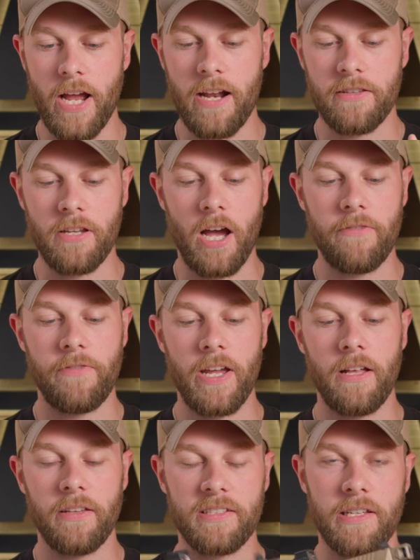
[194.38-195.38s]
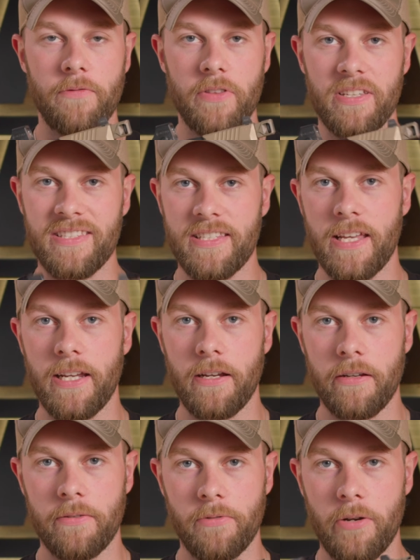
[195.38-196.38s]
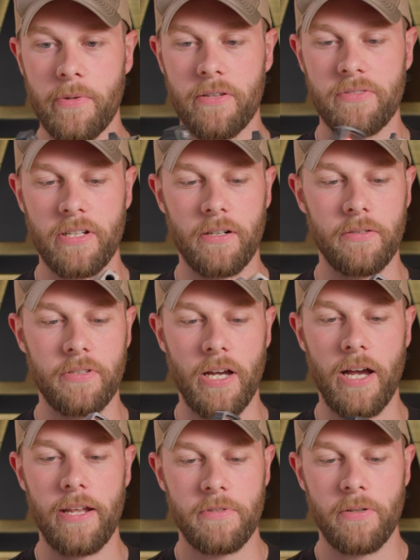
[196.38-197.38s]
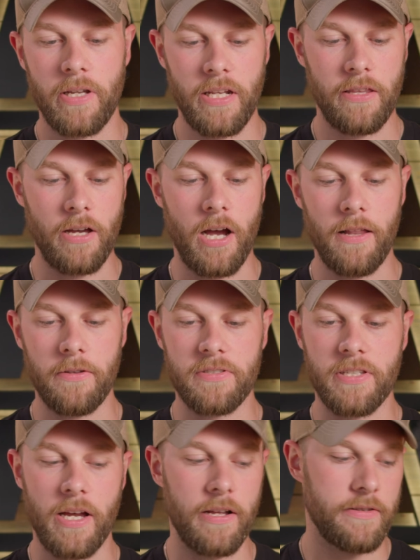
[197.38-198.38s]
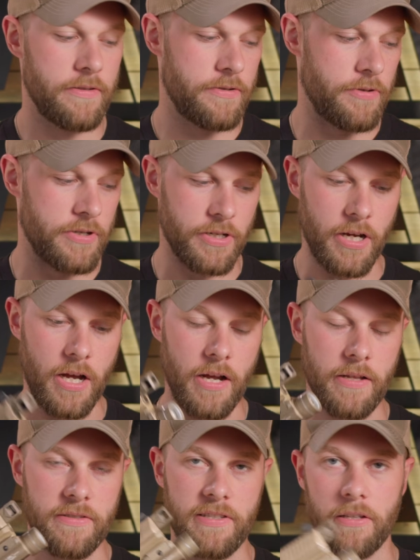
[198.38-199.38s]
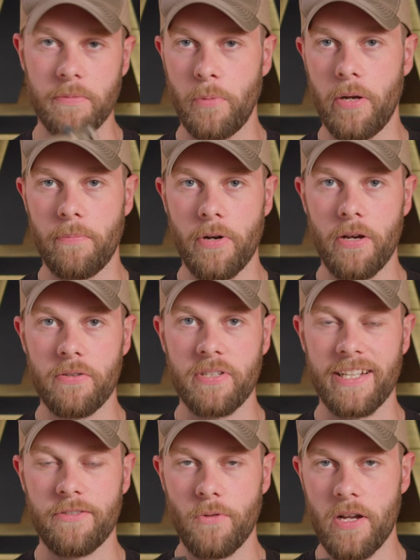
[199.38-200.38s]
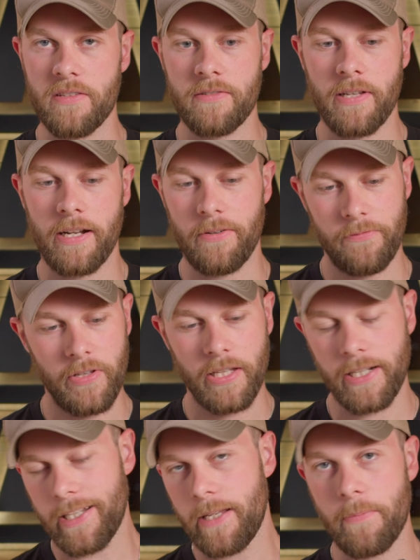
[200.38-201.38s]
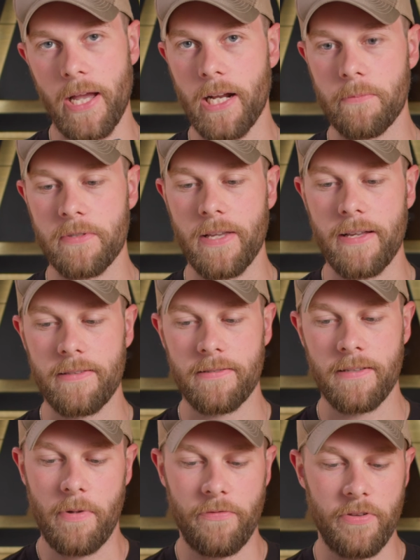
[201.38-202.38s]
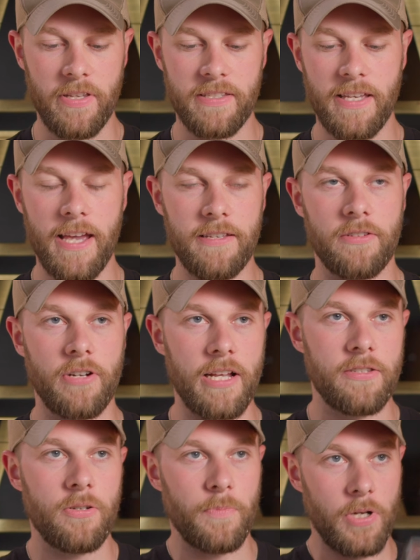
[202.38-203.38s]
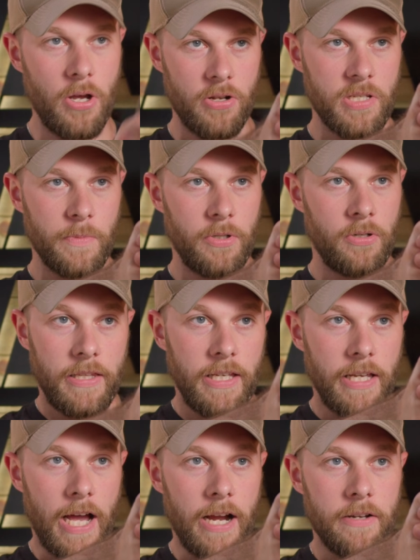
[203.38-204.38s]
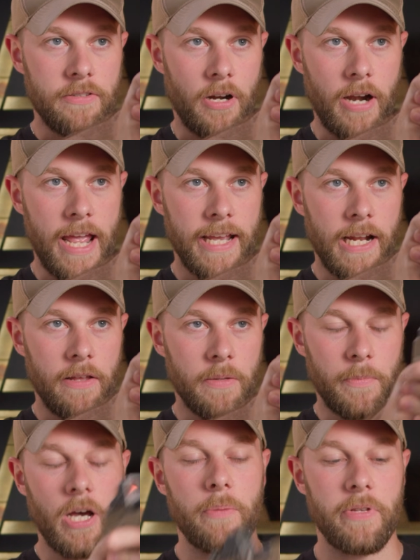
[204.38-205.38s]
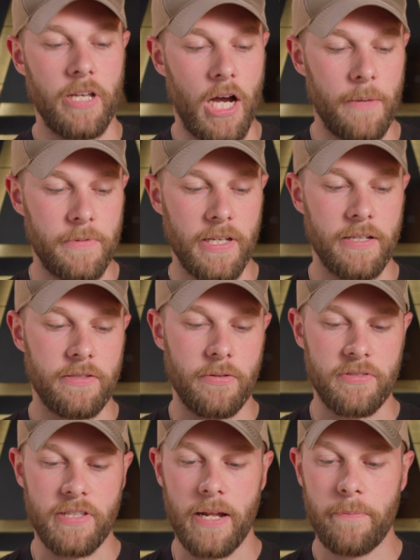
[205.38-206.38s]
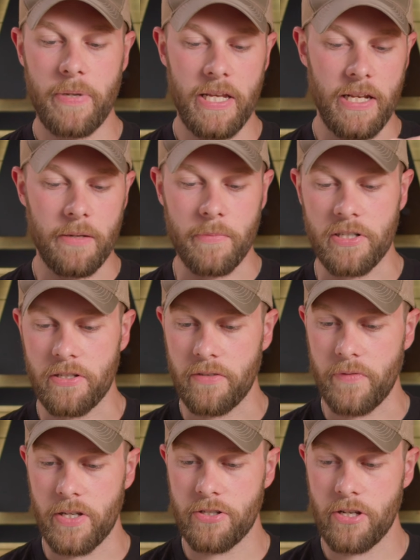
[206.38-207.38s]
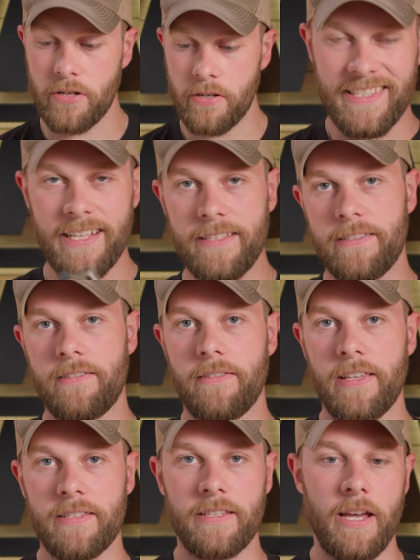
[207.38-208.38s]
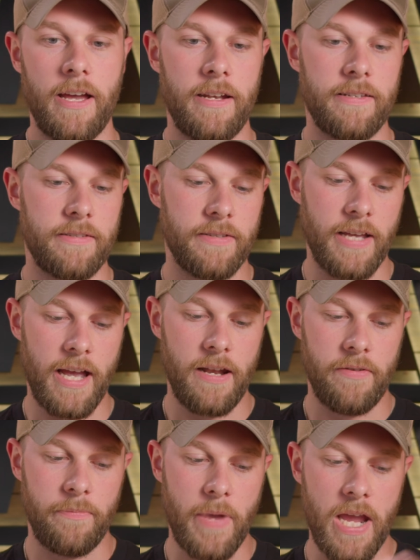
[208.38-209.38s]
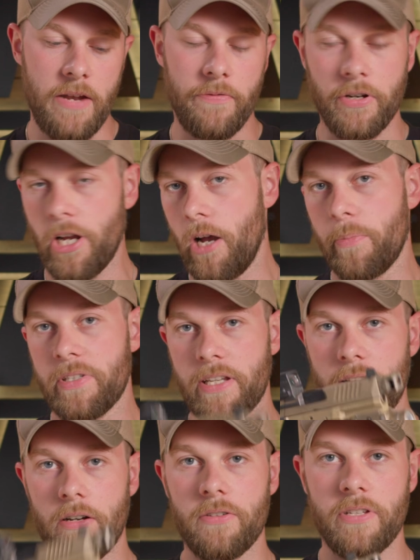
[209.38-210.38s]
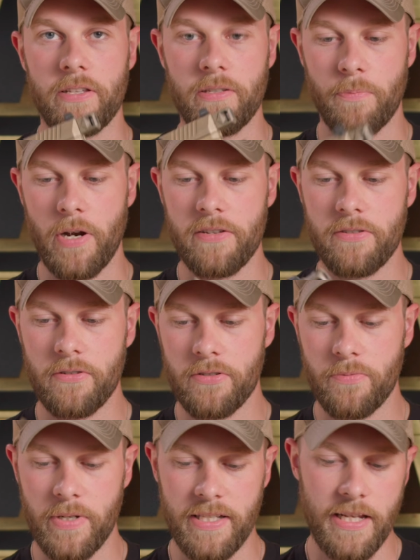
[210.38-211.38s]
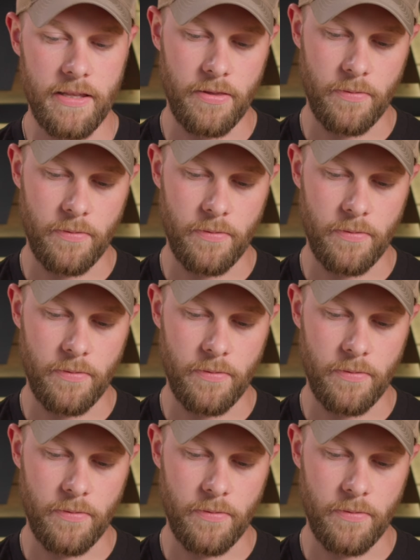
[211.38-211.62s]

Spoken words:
had a dot fail except for the SIG Romeo Zero dot. So any of the Holosuns, Trigicons, Delta Point Pros, I trust. I don't feel like I need backup sights. But for this case, they're not super noticeable. The irons are hanging out in the bottom of the optic, so it's not impeding much of the vision. Since this gun is kind of made for compensators and suppressors, we did